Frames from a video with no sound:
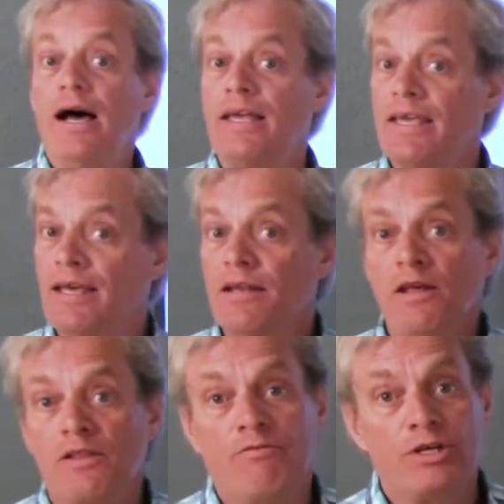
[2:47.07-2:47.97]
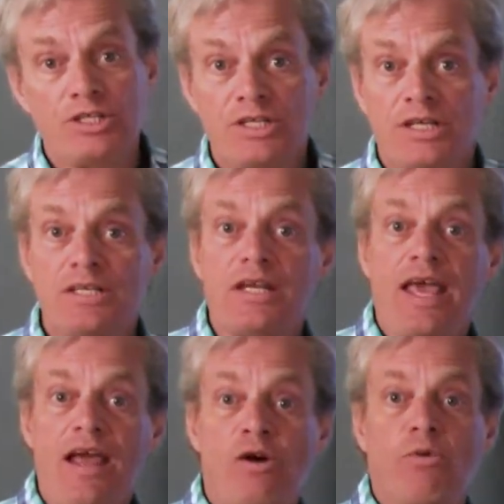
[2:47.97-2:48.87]
Again, the function doesn't
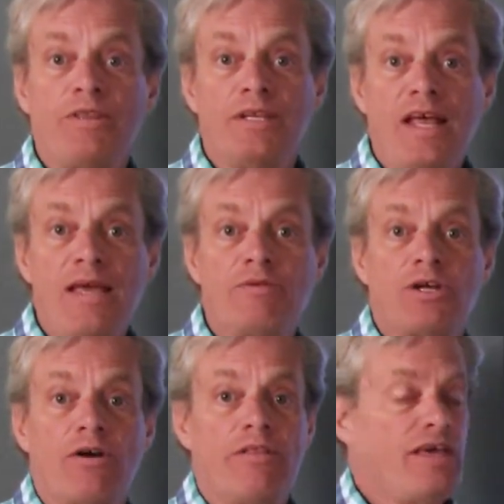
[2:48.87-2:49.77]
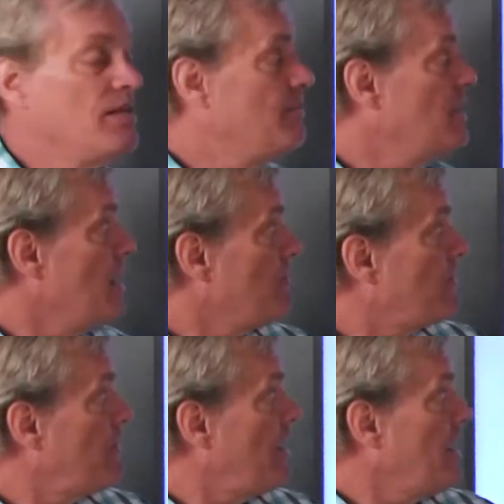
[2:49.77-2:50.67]
care what the names are. They can be named
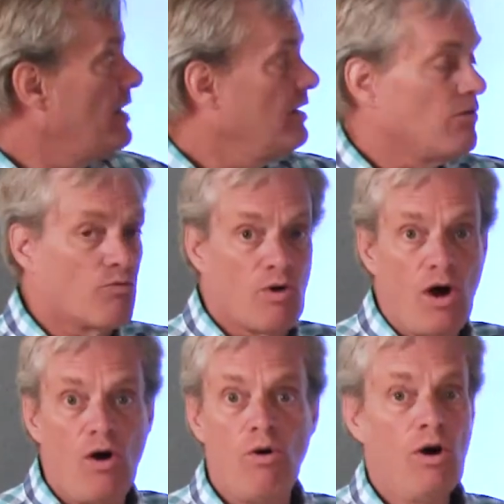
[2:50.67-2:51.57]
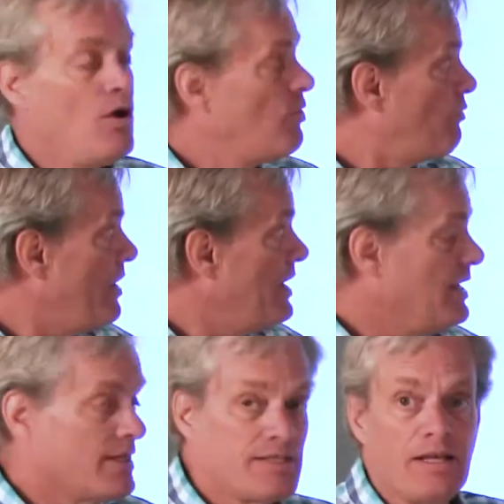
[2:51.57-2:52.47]
theta and rho,
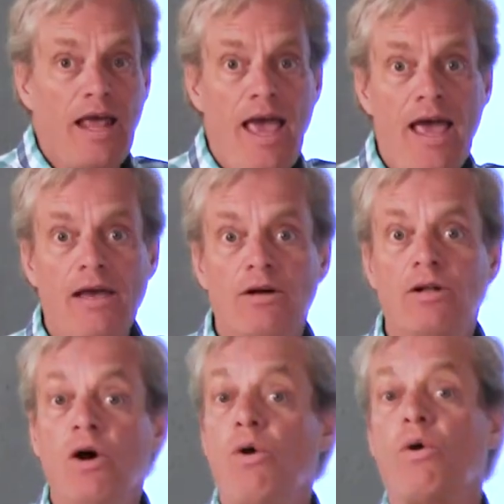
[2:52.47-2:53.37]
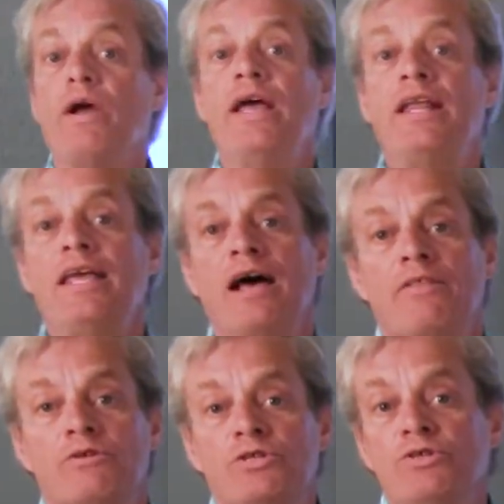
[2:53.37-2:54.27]
radius and angle, or any
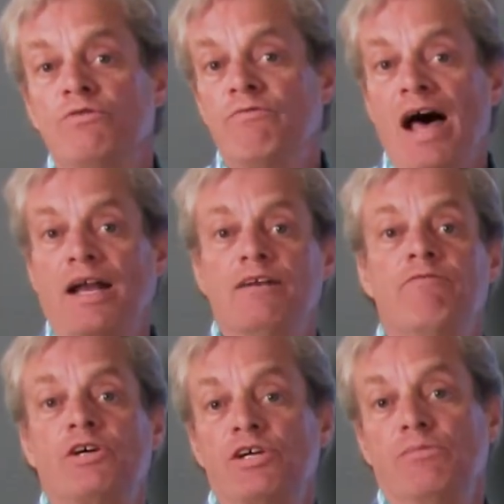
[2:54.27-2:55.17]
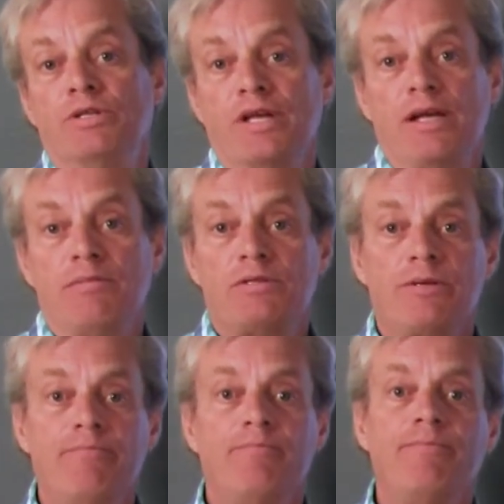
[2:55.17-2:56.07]
other two valid variable names.
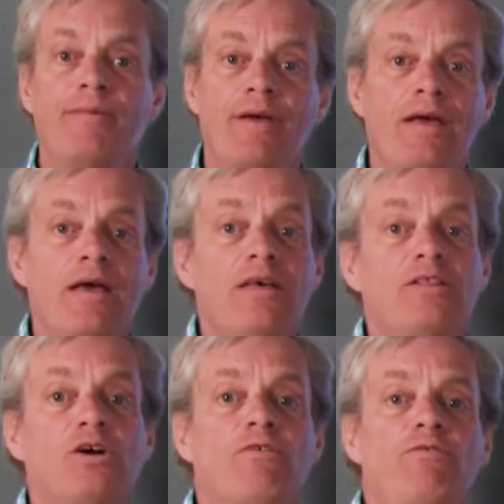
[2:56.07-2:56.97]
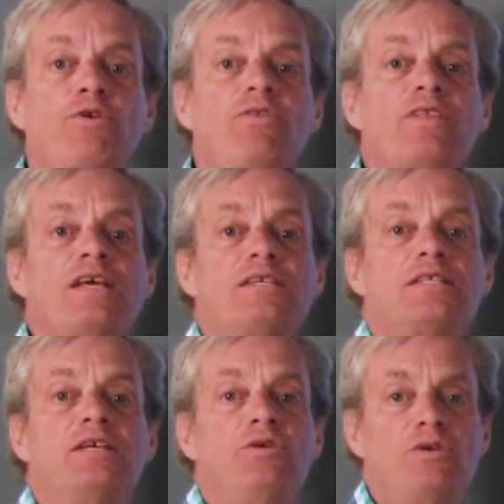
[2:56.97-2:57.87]
There are a few things
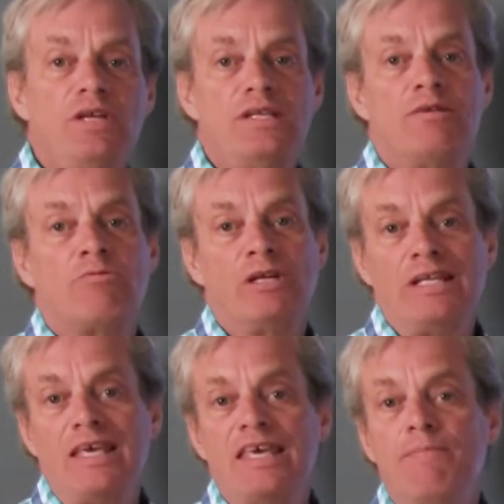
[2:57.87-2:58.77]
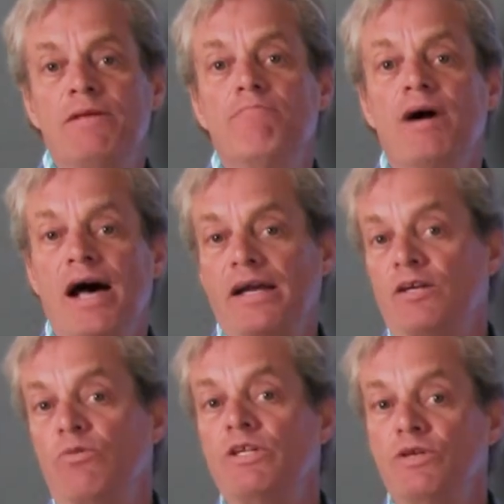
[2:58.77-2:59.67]
that you need to really keep in
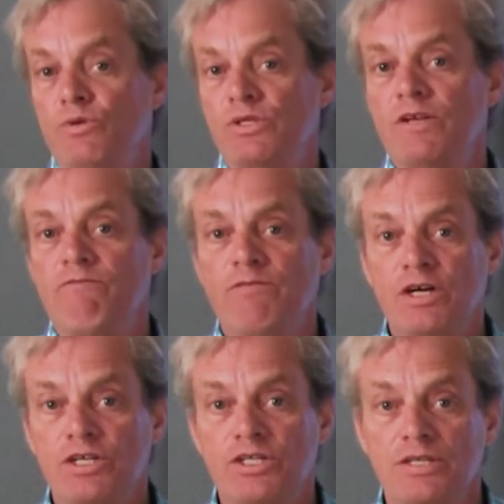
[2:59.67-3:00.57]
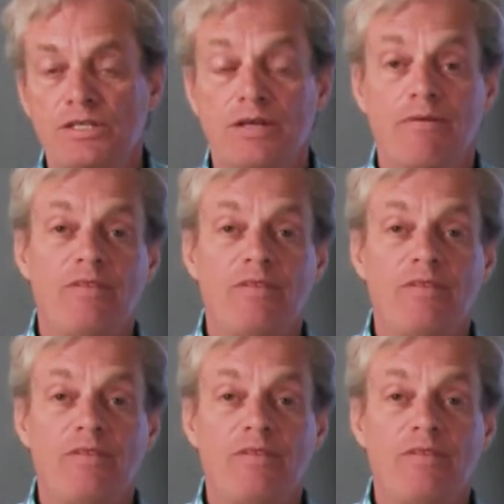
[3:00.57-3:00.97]
mind when using functions.